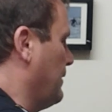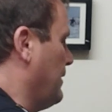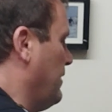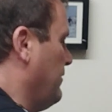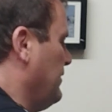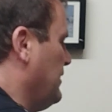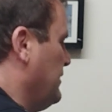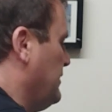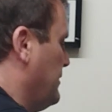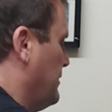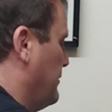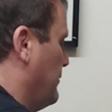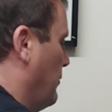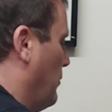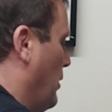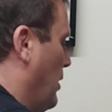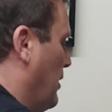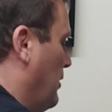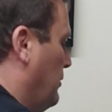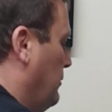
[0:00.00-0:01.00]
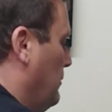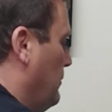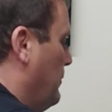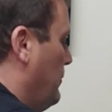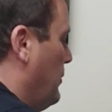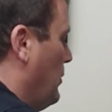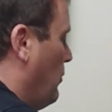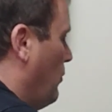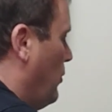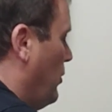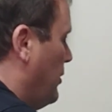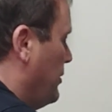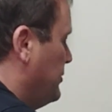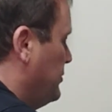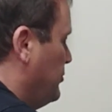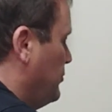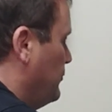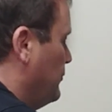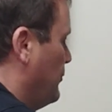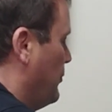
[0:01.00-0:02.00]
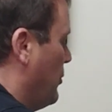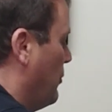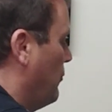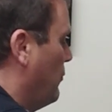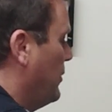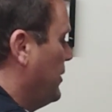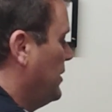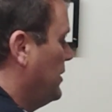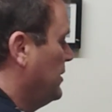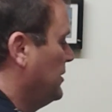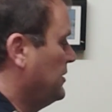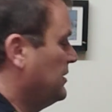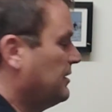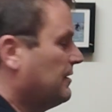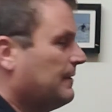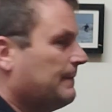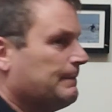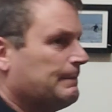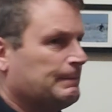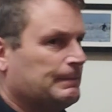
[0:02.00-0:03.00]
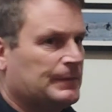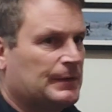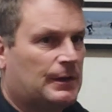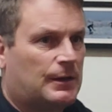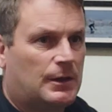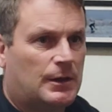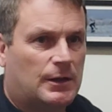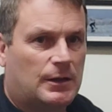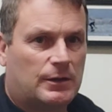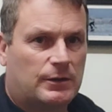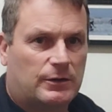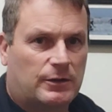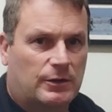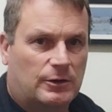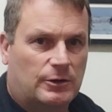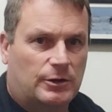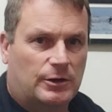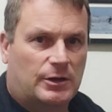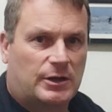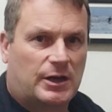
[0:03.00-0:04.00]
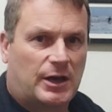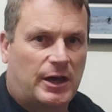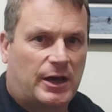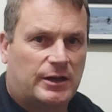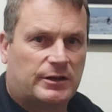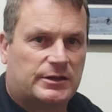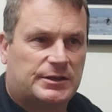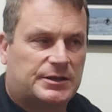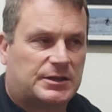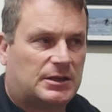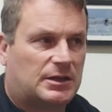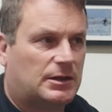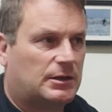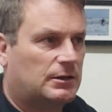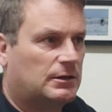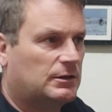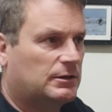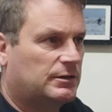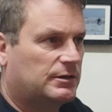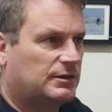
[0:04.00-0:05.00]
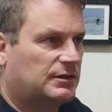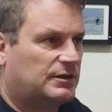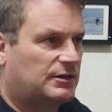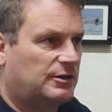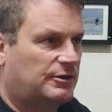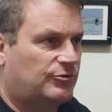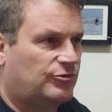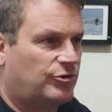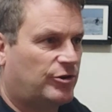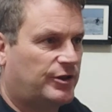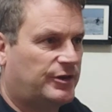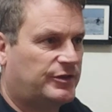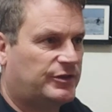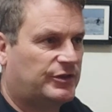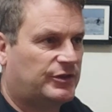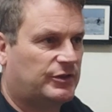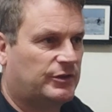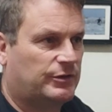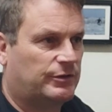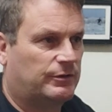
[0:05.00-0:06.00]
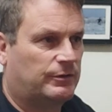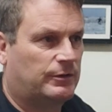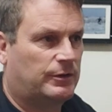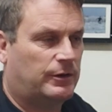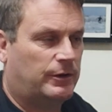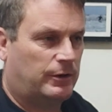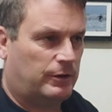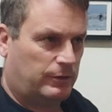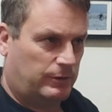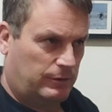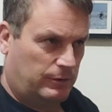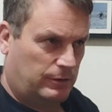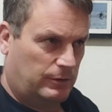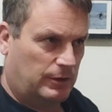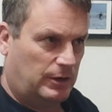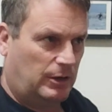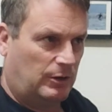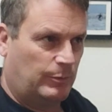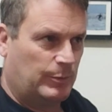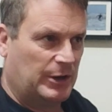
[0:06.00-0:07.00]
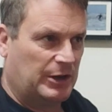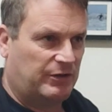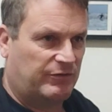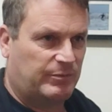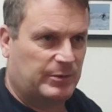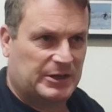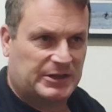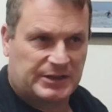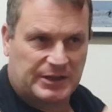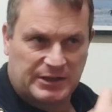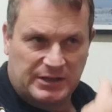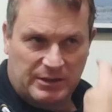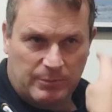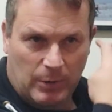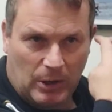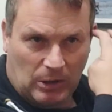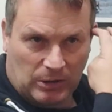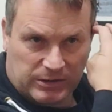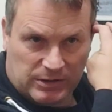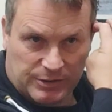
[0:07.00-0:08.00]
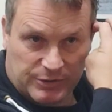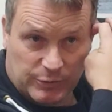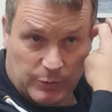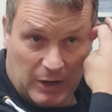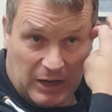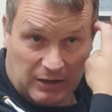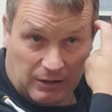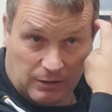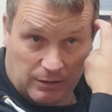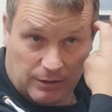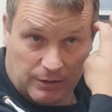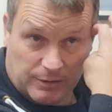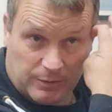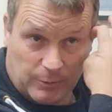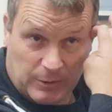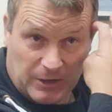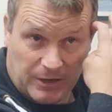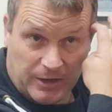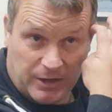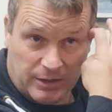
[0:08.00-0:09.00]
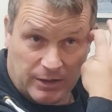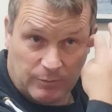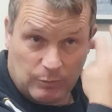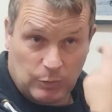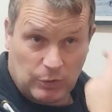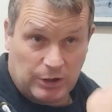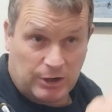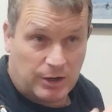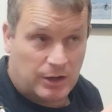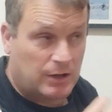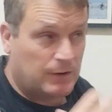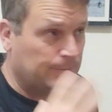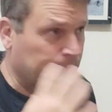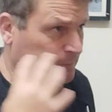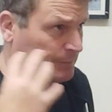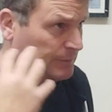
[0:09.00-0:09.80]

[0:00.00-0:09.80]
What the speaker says: I haven't had it in a while, but what I do know is that you get citrus, a little bit of biscuity malt as well at the beginning, but